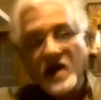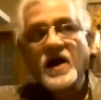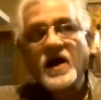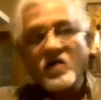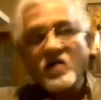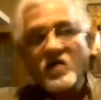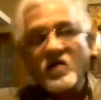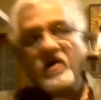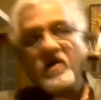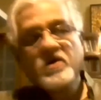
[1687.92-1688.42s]

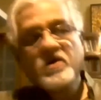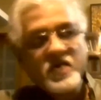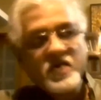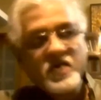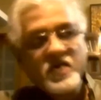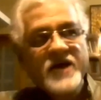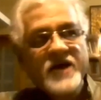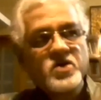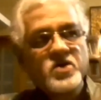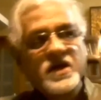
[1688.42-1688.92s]
one could
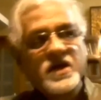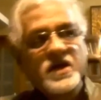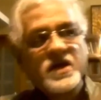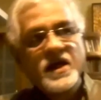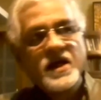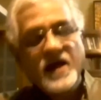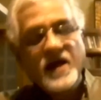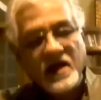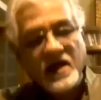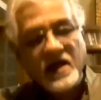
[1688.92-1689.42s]
actually
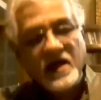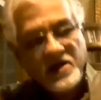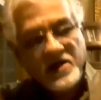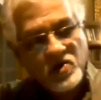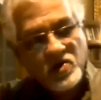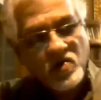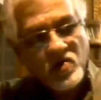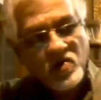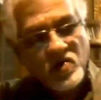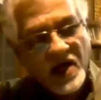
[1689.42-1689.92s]

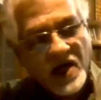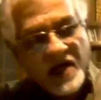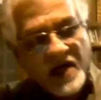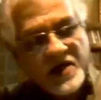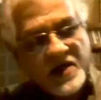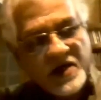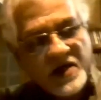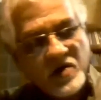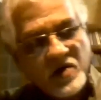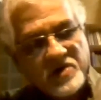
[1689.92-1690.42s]

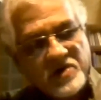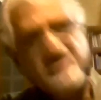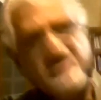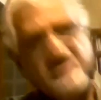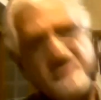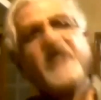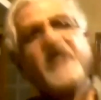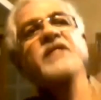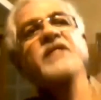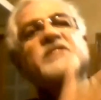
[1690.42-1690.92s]

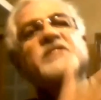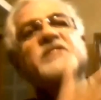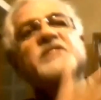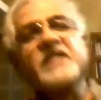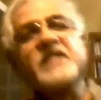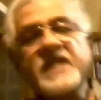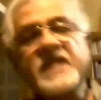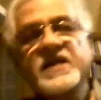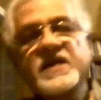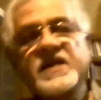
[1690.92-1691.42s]
trace a
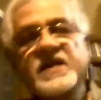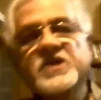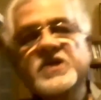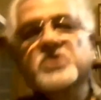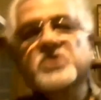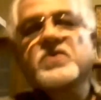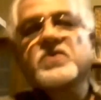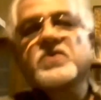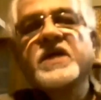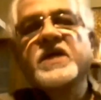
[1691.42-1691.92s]
lineage
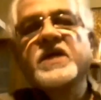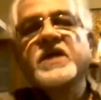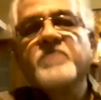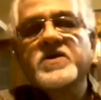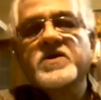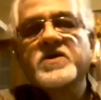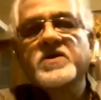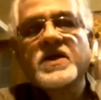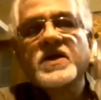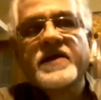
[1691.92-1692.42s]
to these
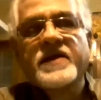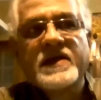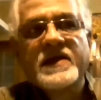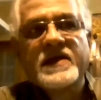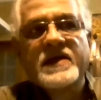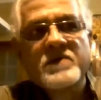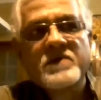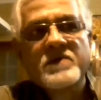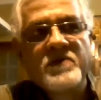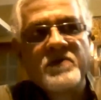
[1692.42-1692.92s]
particular
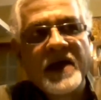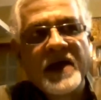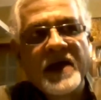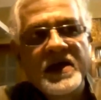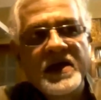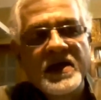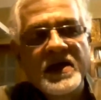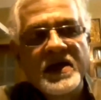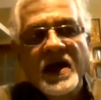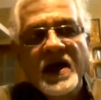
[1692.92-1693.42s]
attempts
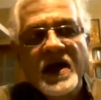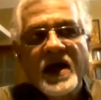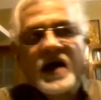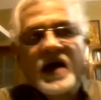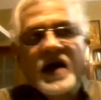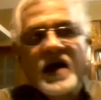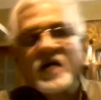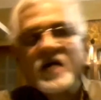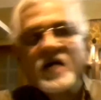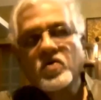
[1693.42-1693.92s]
made in
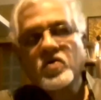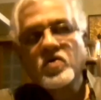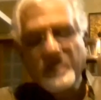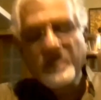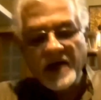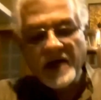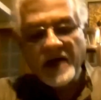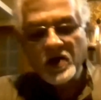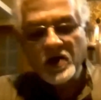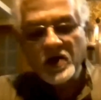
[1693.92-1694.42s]

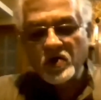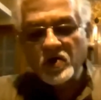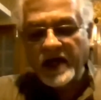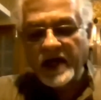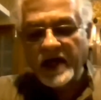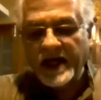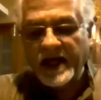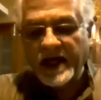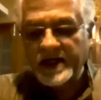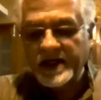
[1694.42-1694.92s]
Kudamalur
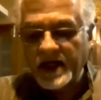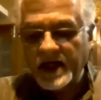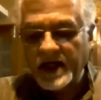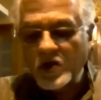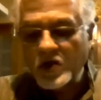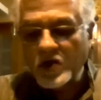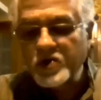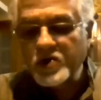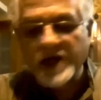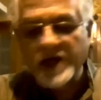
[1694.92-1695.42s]
and
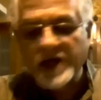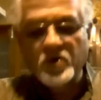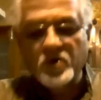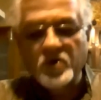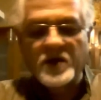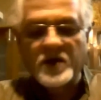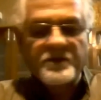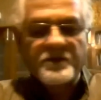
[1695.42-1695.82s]
Koothatukulam.